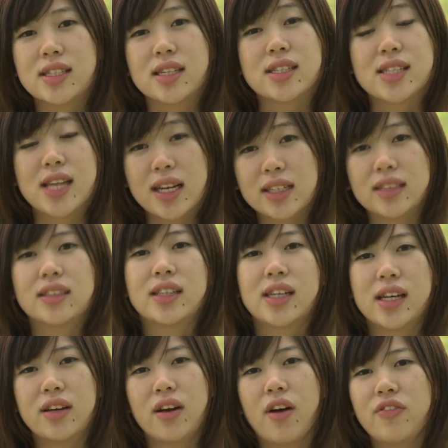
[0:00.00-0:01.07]
is the second
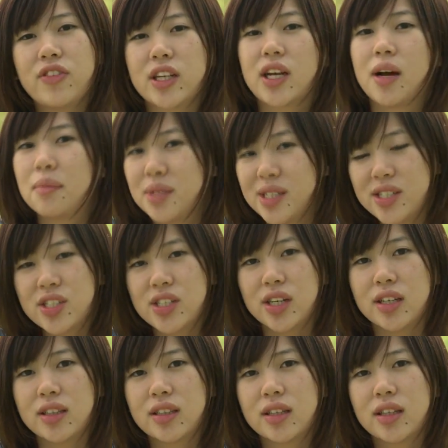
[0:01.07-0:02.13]
day of the
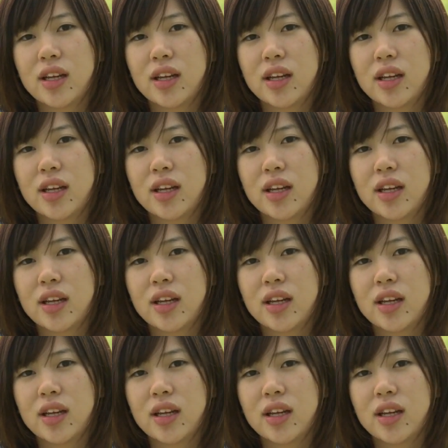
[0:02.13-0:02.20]
competition.